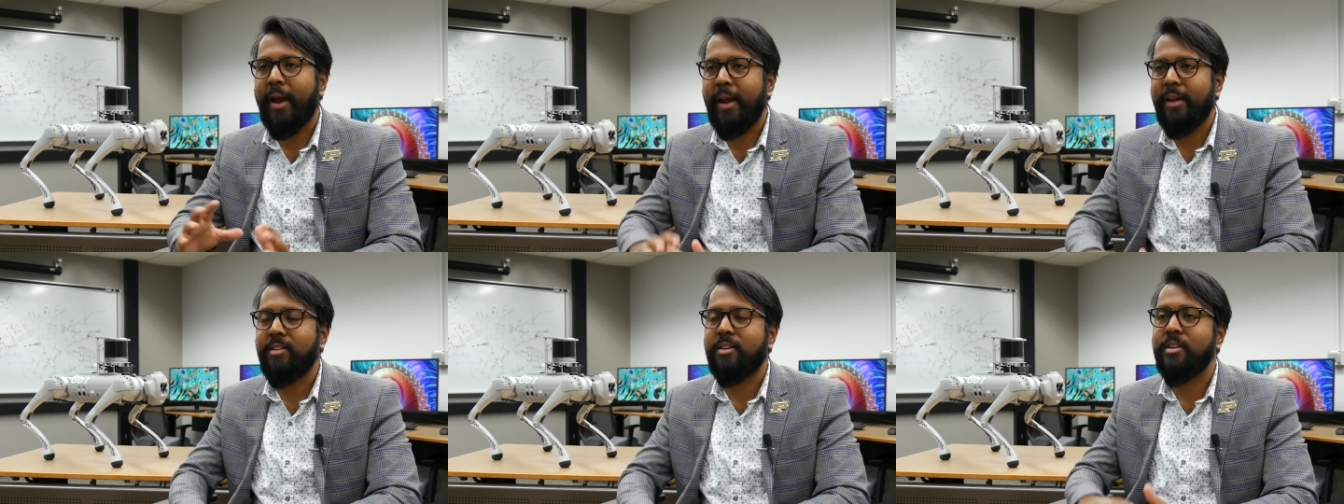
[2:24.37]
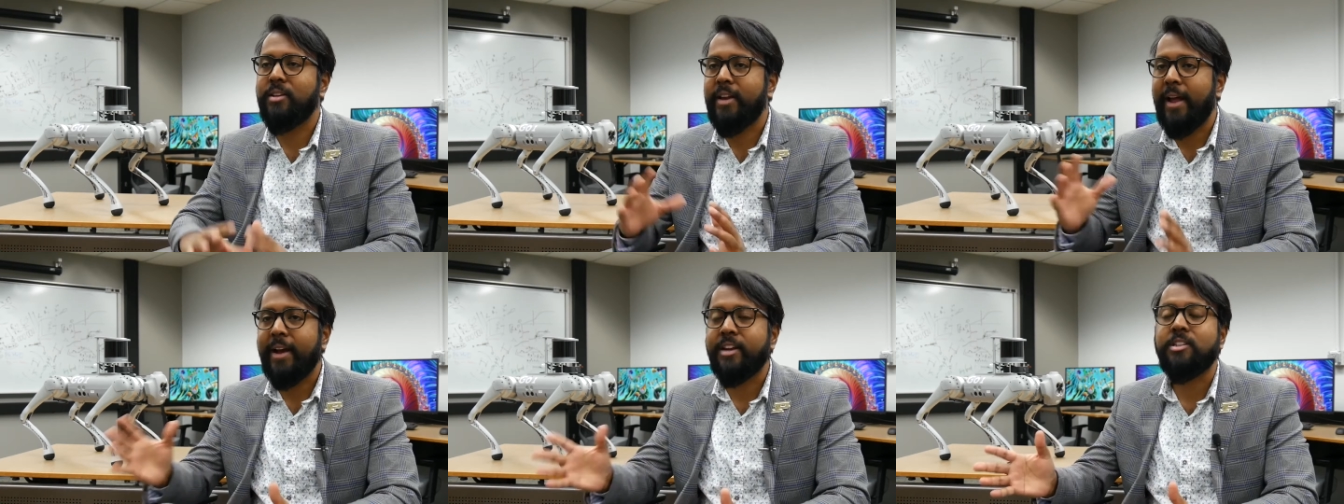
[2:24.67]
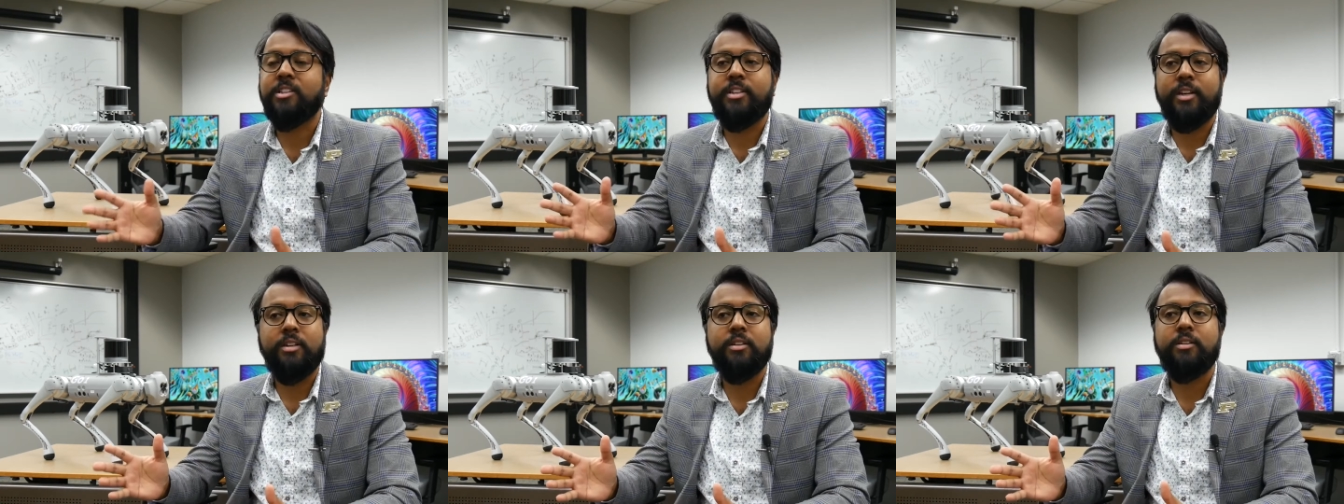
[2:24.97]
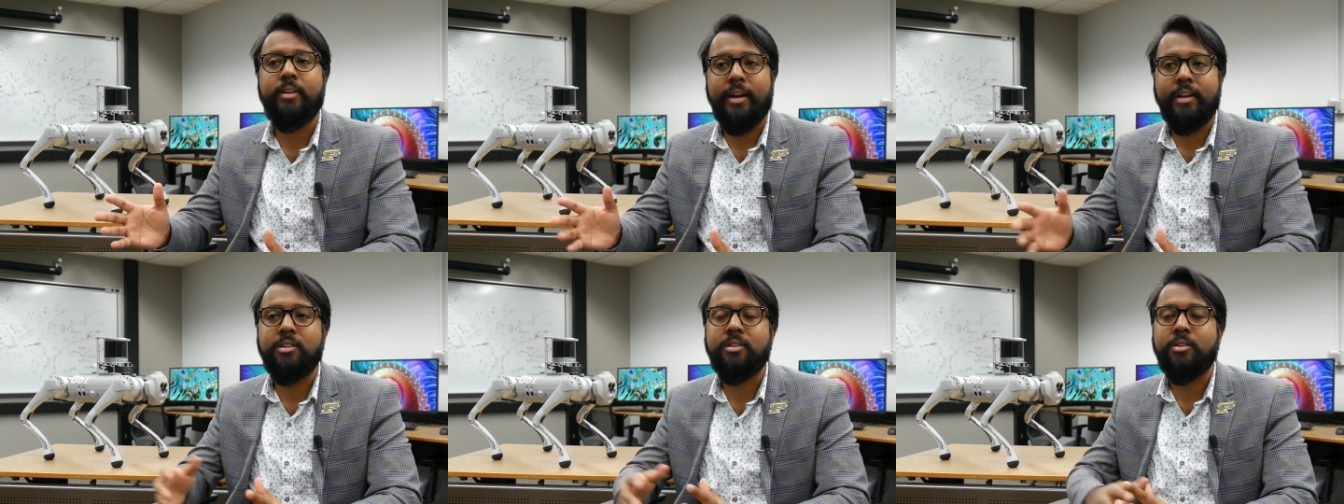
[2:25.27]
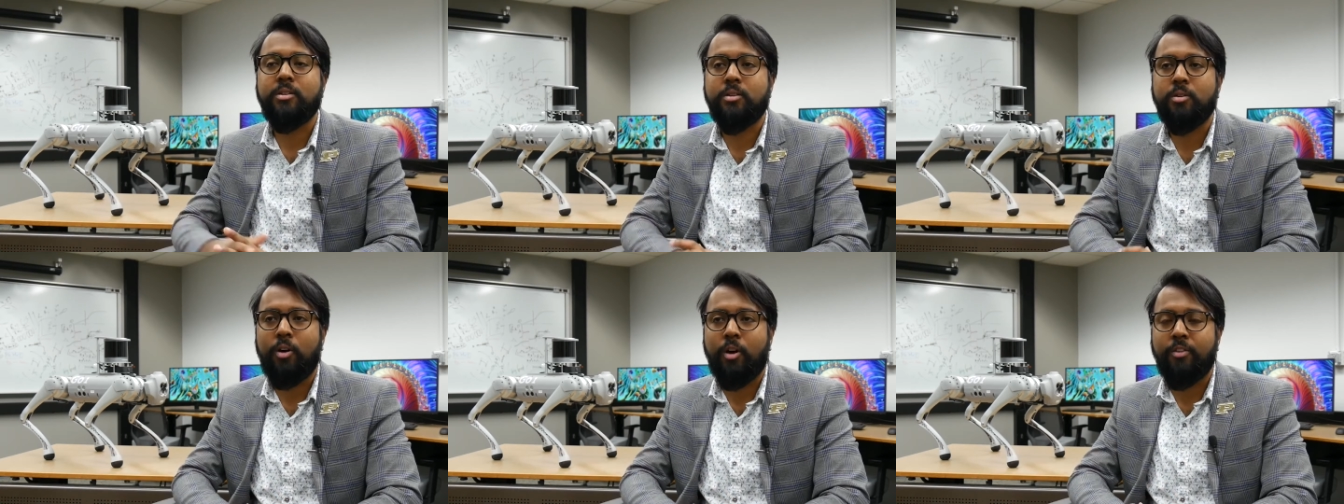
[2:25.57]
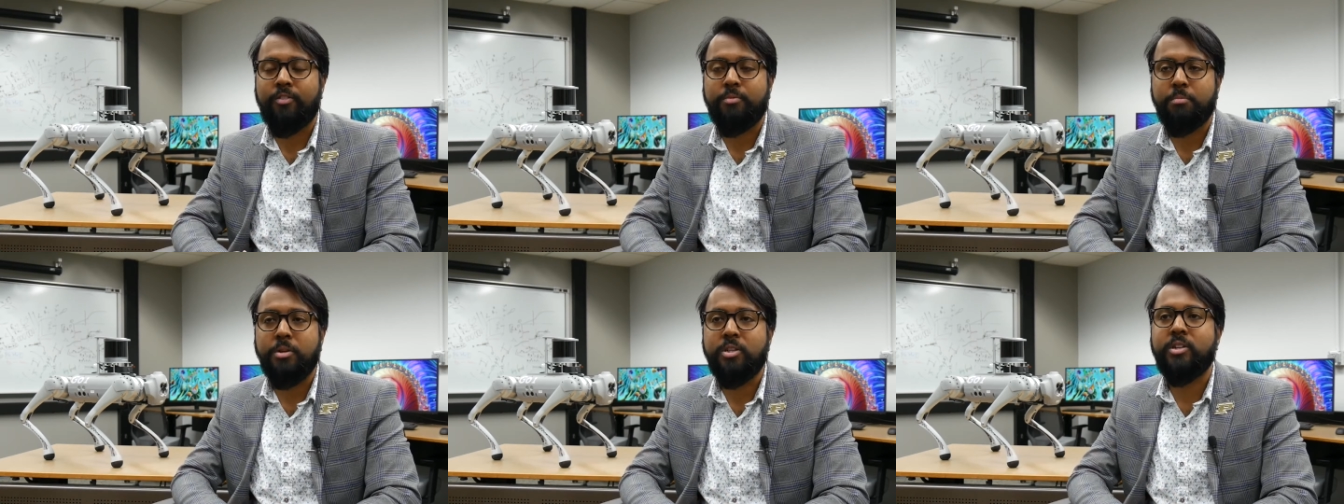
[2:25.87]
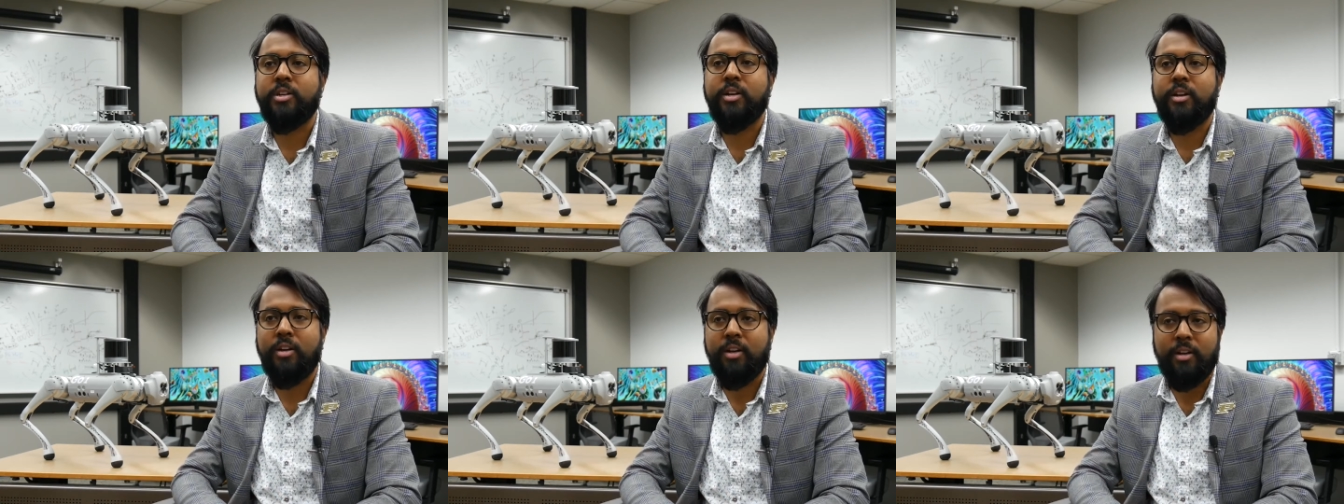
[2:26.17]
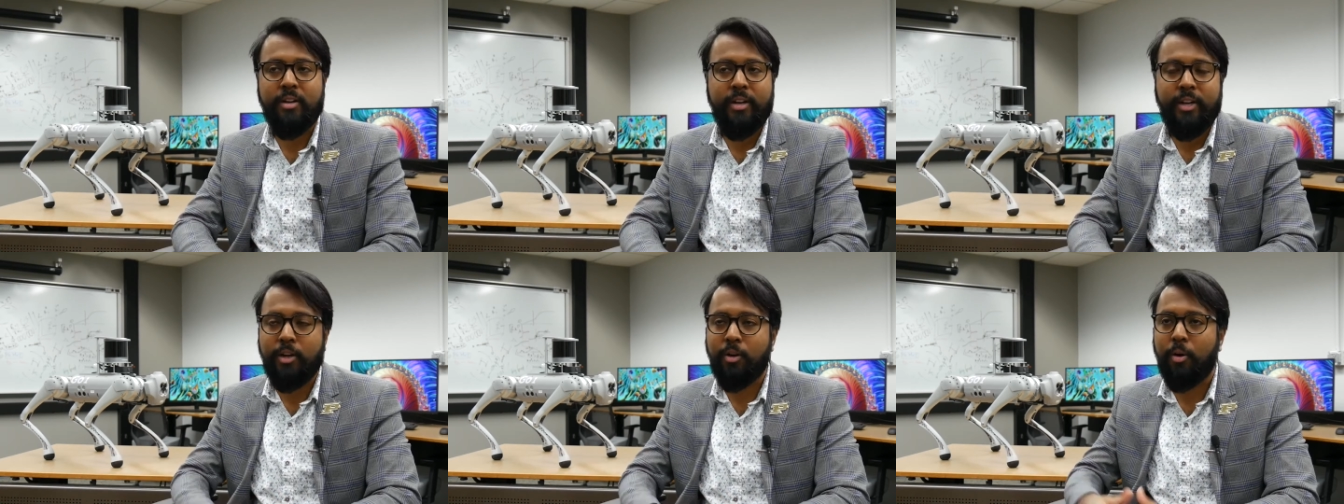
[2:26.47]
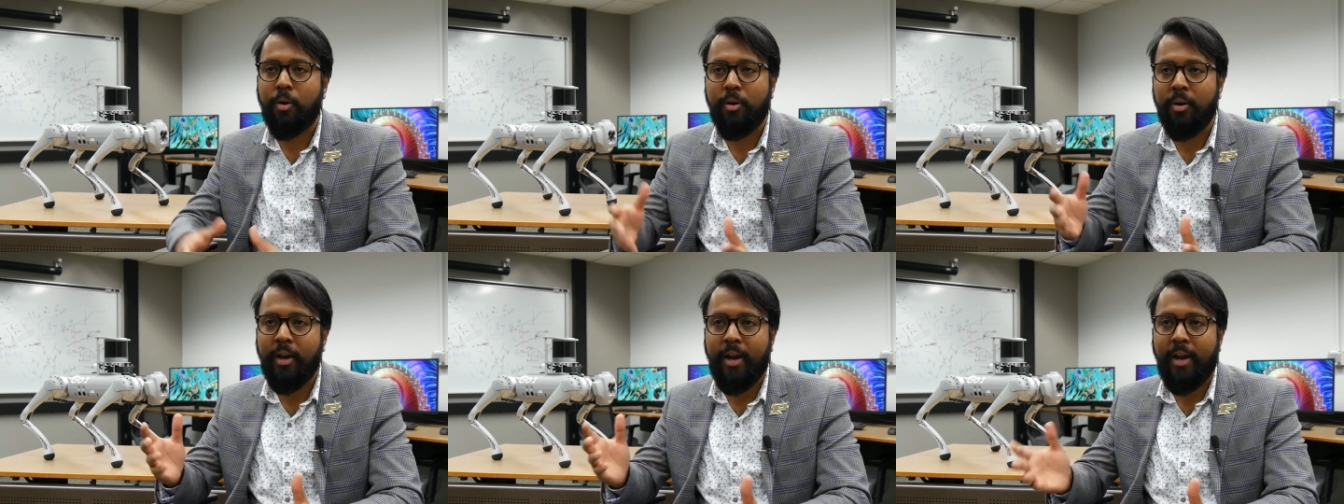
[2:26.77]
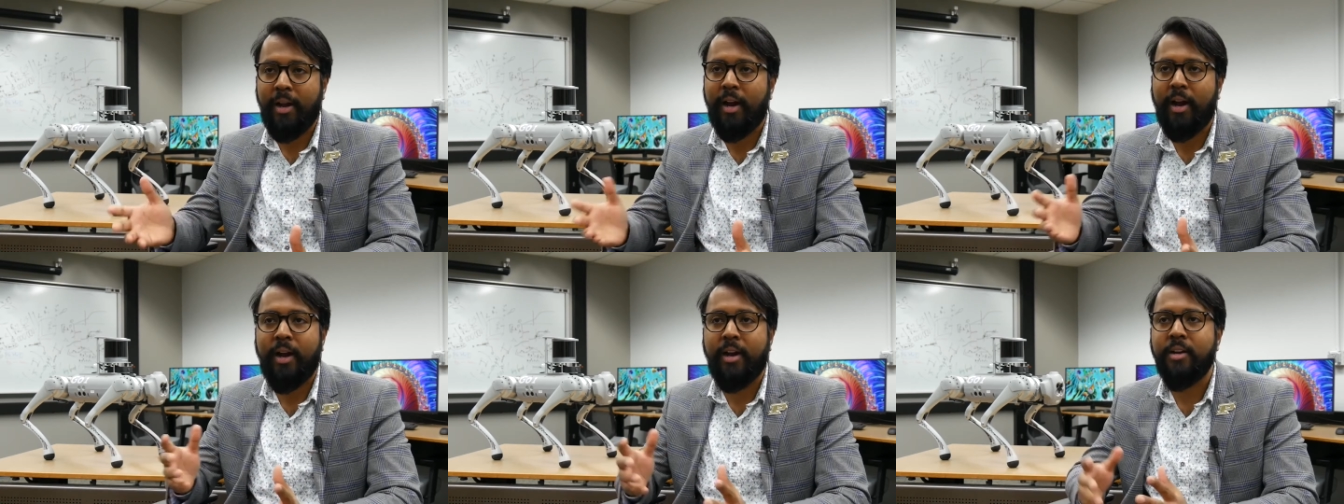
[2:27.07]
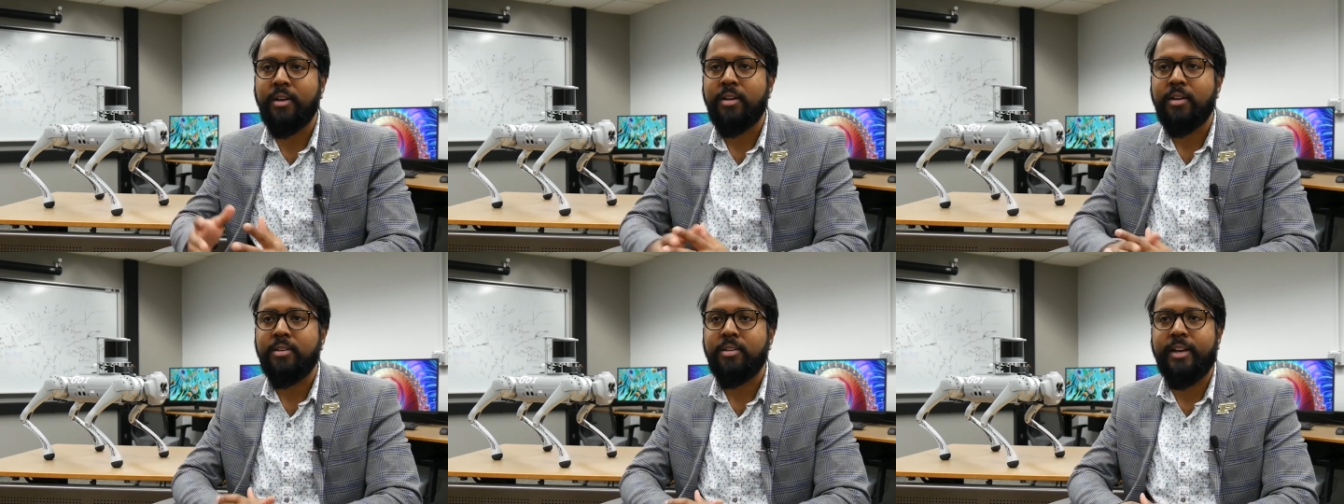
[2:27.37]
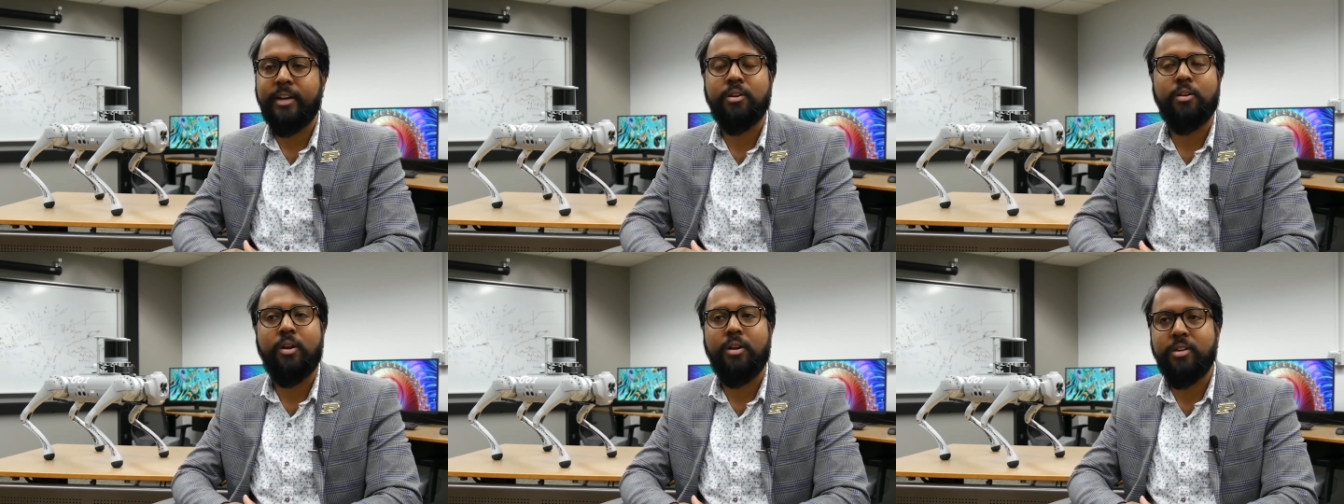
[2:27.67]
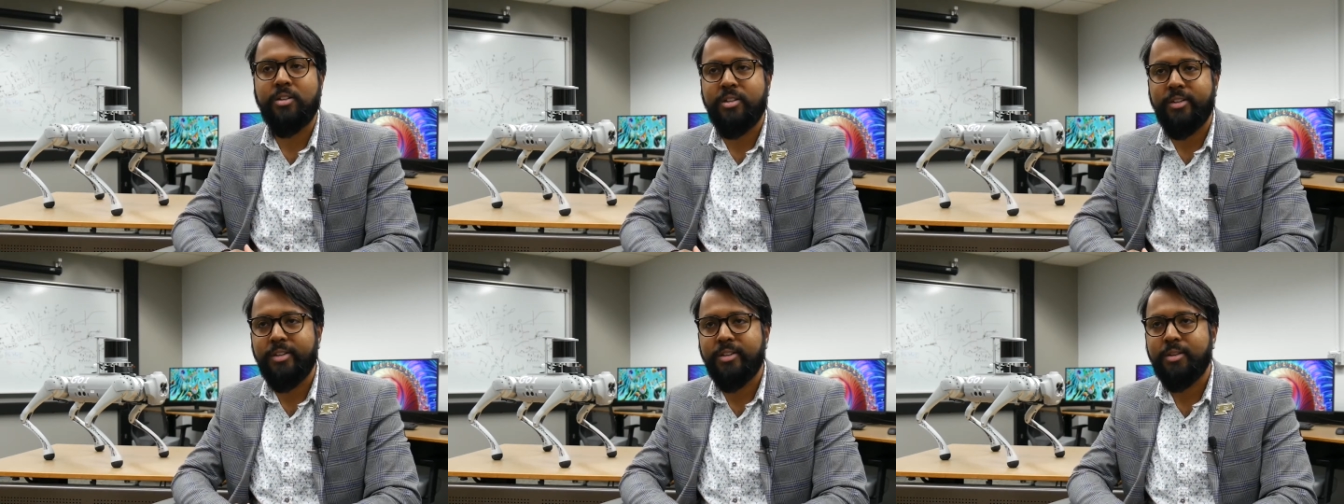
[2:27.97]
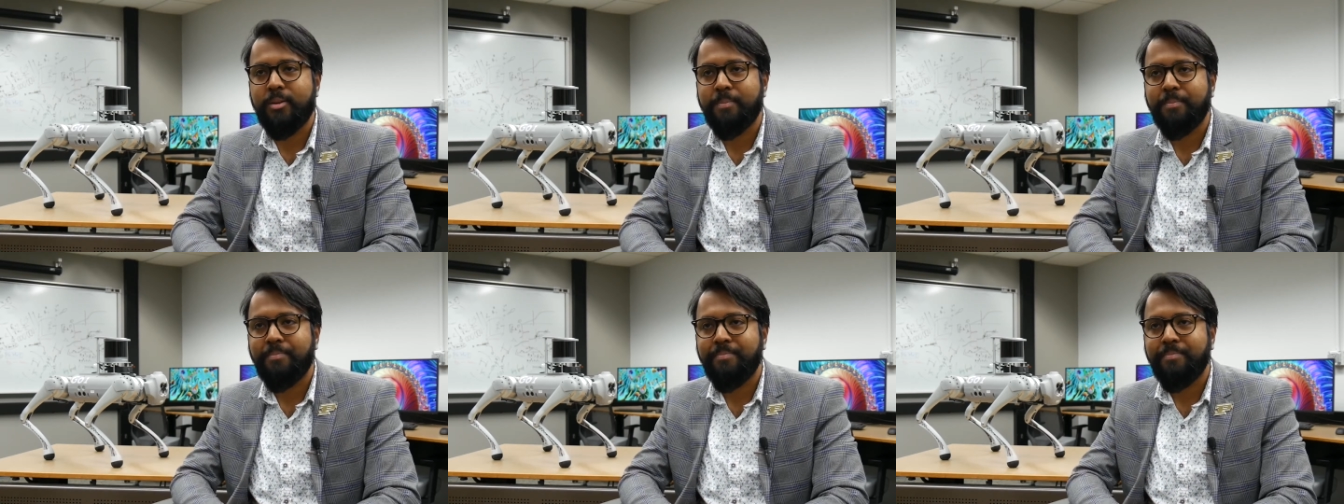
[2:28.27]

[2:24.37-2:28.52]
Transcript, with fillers: aid the next generation of machine learning or AI technologies.